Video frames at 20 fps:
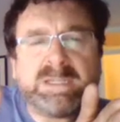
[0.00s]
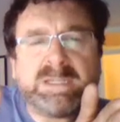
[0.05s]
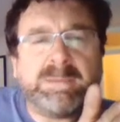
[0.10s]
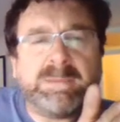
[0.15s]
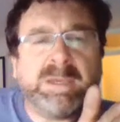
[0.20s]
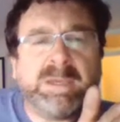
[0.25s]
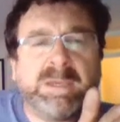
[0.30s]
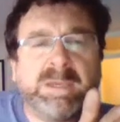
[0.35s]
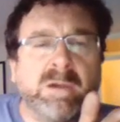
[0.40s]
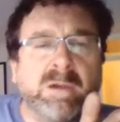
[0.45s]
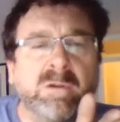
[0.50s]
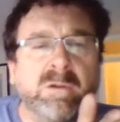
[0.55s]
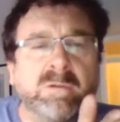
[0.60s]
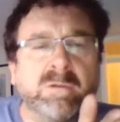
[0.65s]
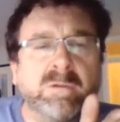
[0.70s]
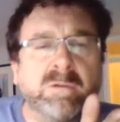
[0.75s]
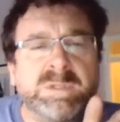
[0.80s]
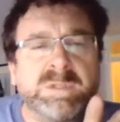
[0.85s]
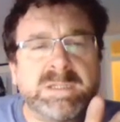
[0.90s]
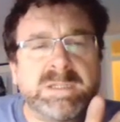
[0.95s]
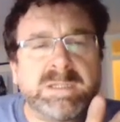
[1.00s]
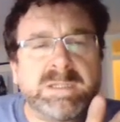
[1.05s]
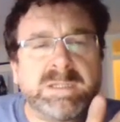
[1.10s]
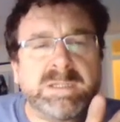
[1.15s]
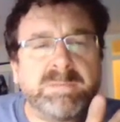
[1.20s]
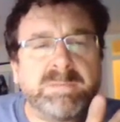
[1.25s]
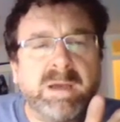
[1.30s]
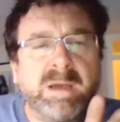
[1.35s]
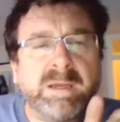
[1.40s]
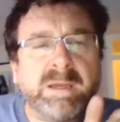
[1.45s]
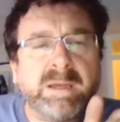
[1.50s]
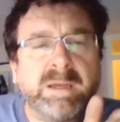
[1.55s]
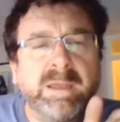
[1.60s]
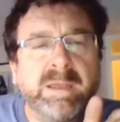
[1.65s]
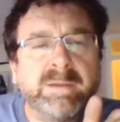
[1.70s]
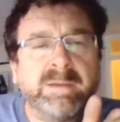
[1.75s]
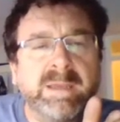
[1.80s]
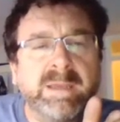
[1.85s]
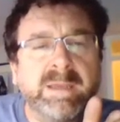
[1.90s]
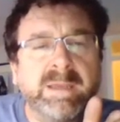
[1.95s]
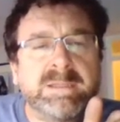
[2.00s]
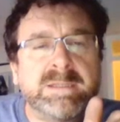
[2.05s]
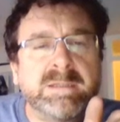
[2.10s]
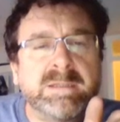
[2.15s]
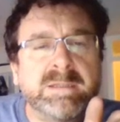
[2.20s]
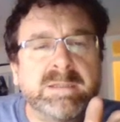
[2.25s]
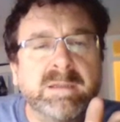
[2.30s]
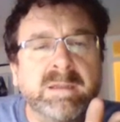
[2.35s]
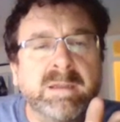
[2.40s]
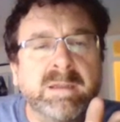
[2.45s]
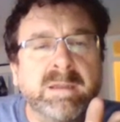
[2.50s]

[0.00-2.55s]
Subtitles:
a semicolon, which is this mark here, in case,